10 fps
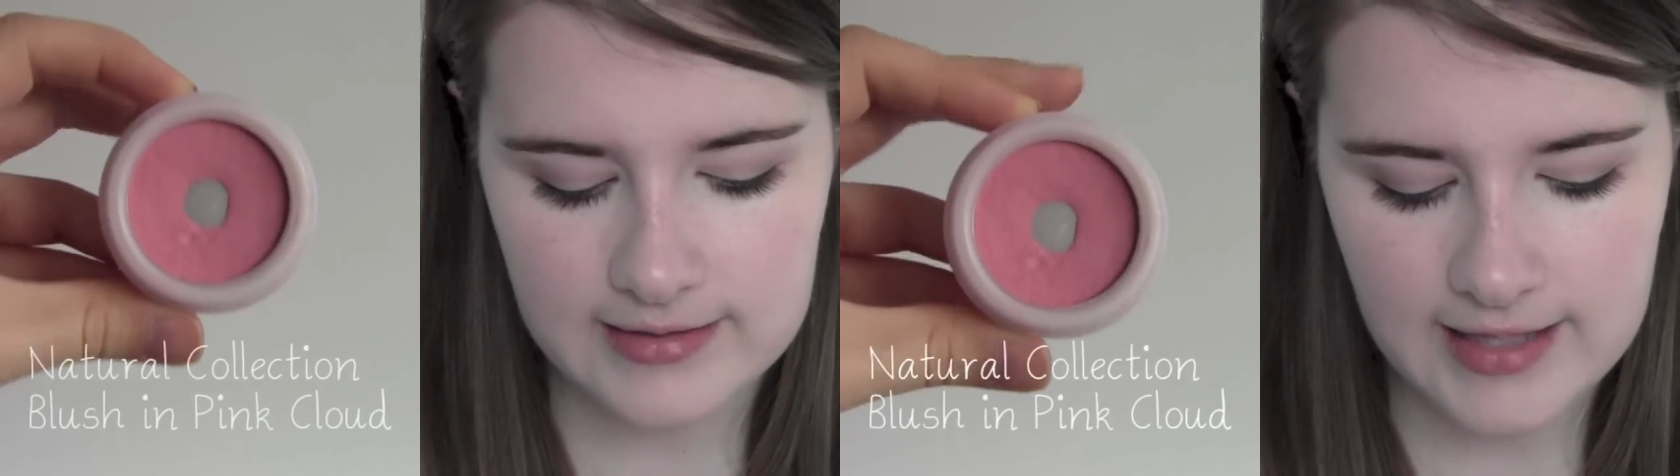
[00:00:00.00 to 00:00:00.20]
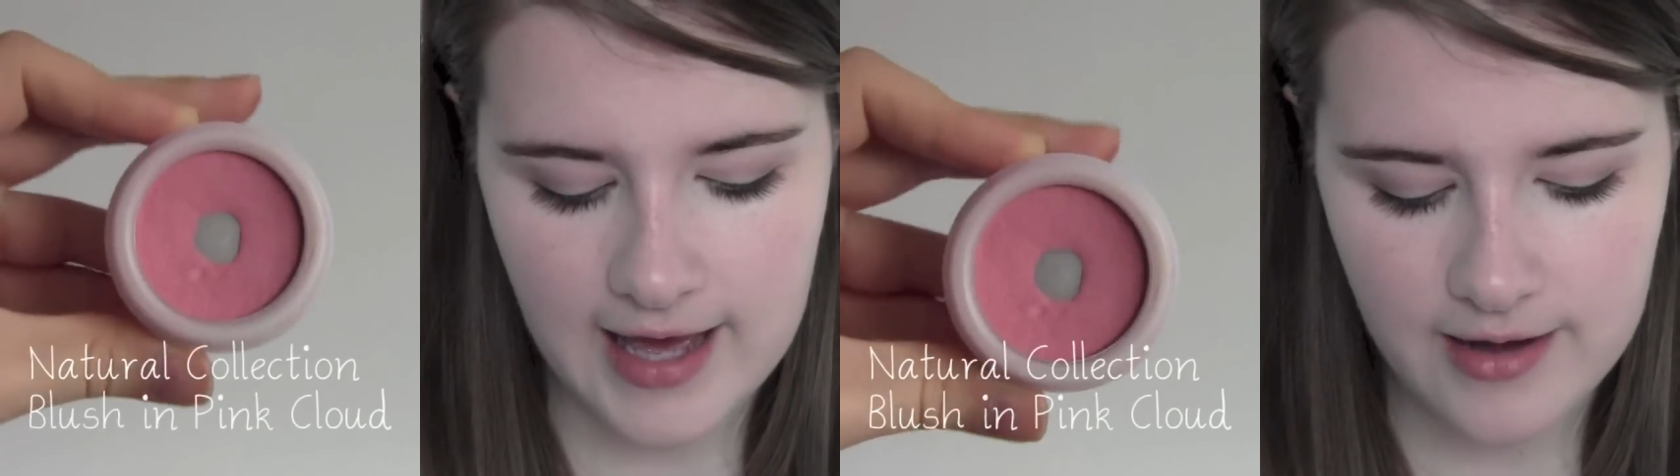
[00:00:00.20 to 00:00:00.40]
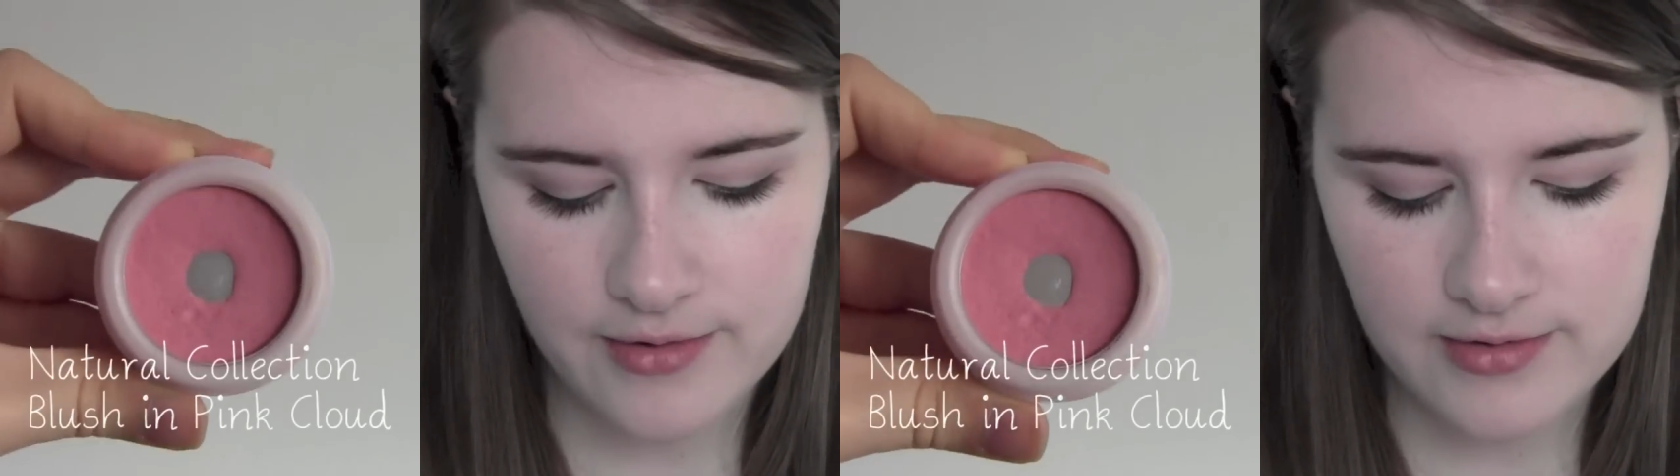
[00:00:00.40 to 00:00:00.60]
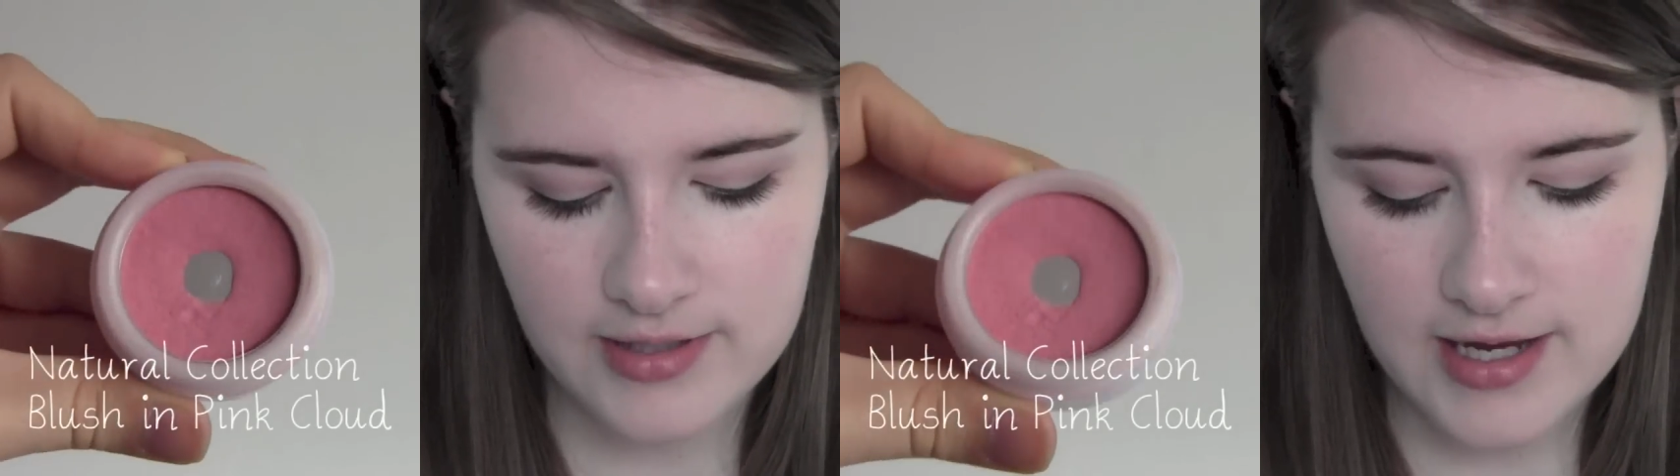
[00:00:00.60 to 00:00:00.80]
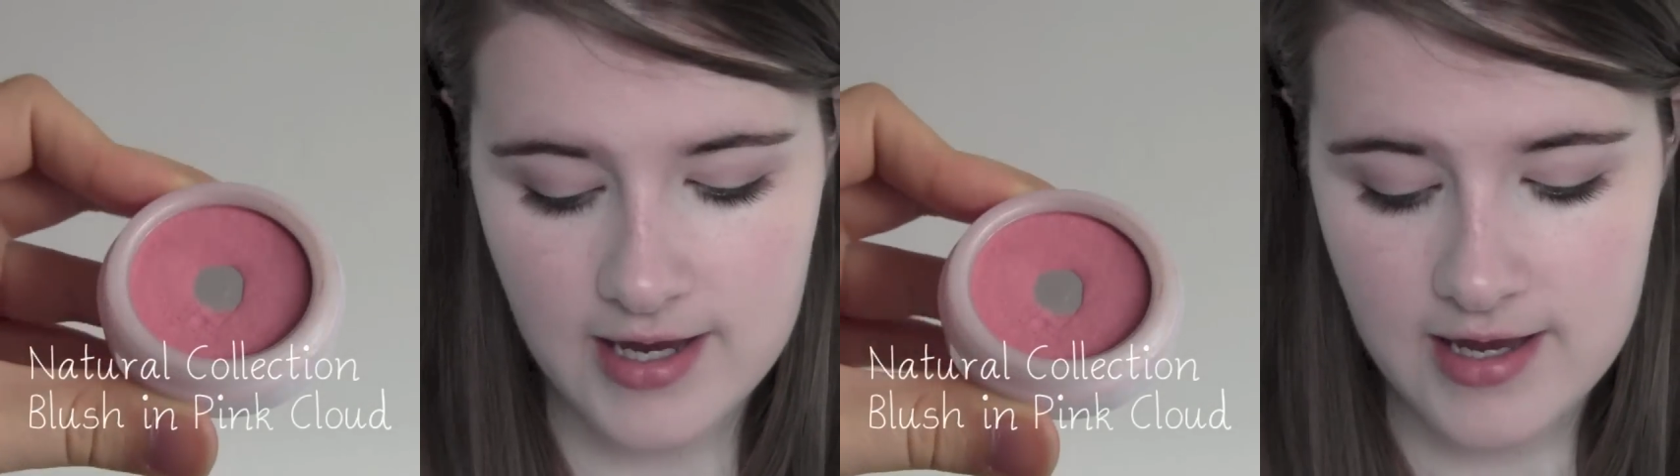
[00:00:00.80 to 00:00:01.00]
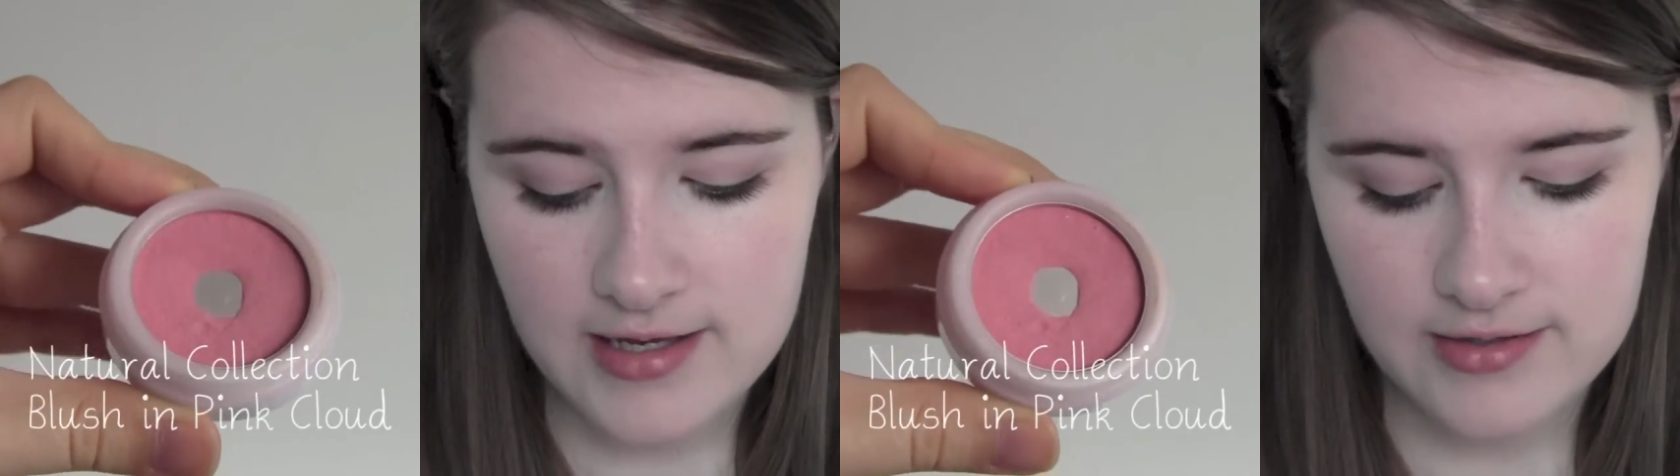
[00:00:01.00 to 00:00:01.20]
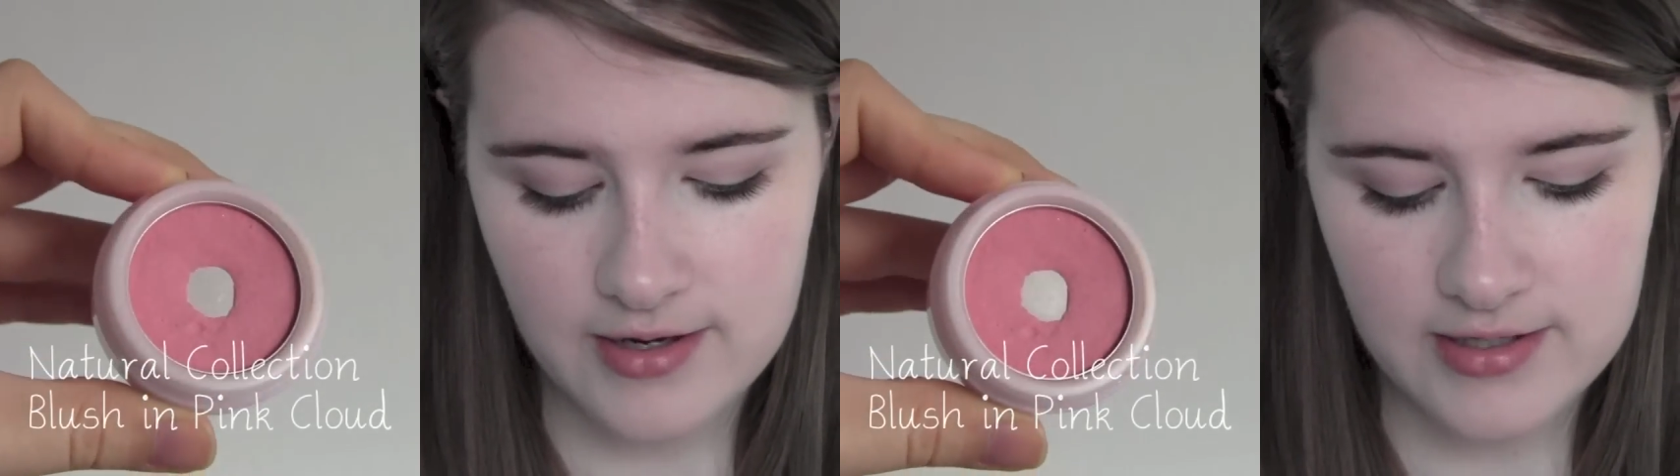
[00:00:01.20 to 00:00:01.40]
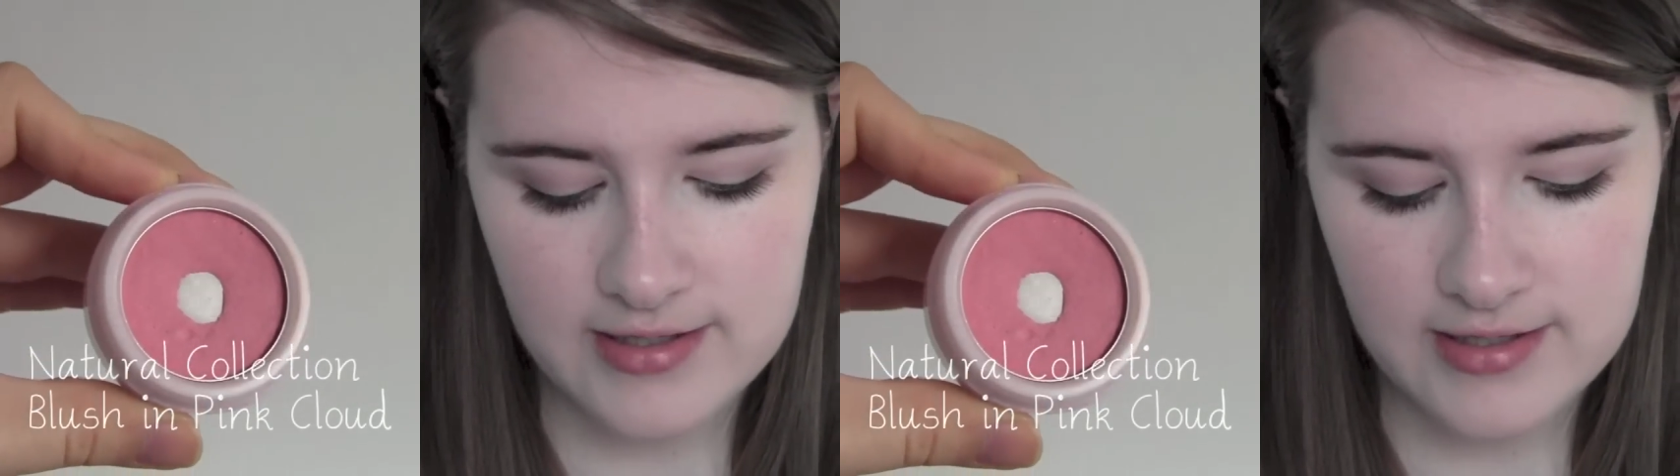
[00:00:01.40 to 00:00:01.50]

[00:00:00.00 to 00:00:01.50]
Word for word: Cloud. So I